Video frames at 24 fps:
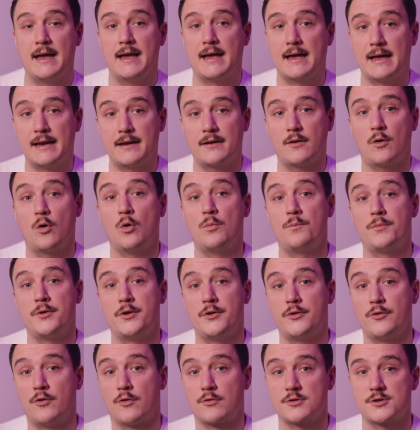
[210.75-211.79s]
and
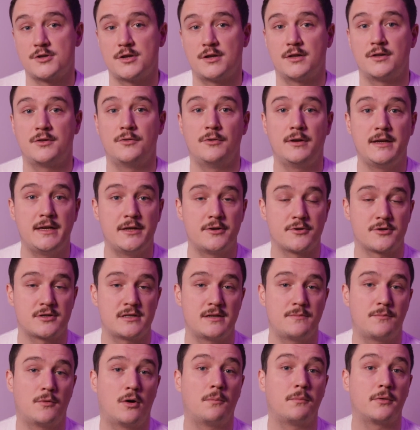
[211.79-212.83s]
open doors to
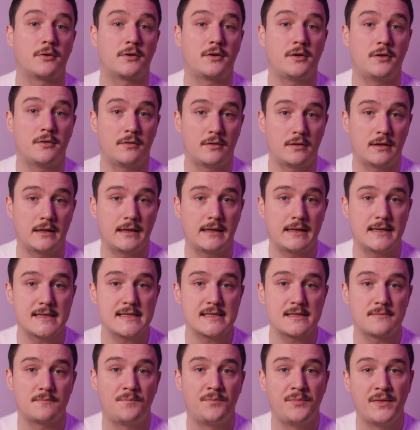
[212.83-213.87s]
leadership
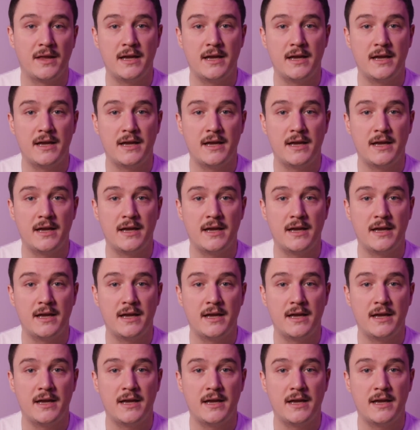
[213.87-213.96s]
opportunities.